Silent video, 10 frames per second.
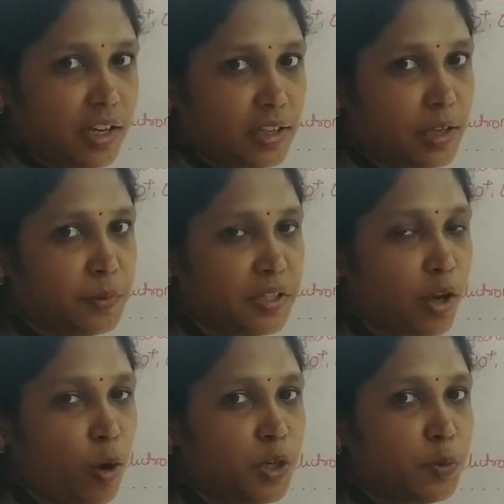That means
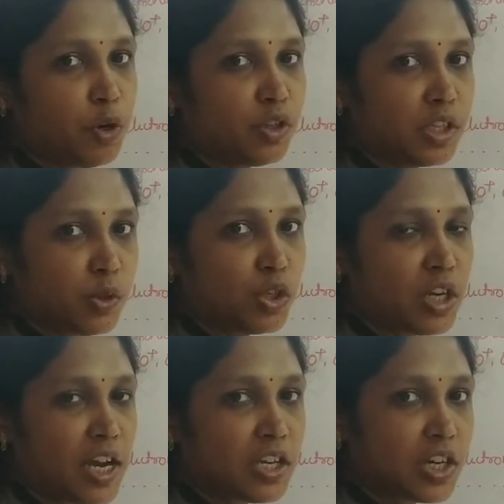how much positive
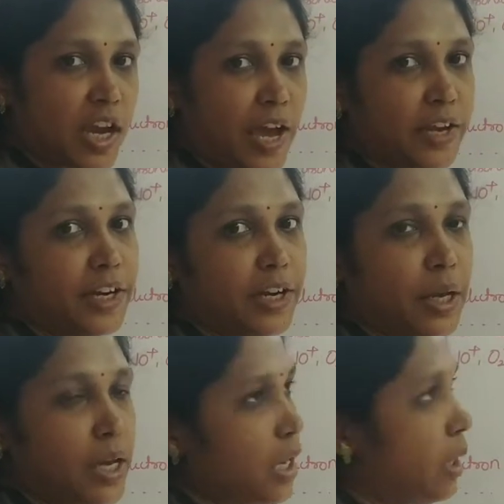charge carried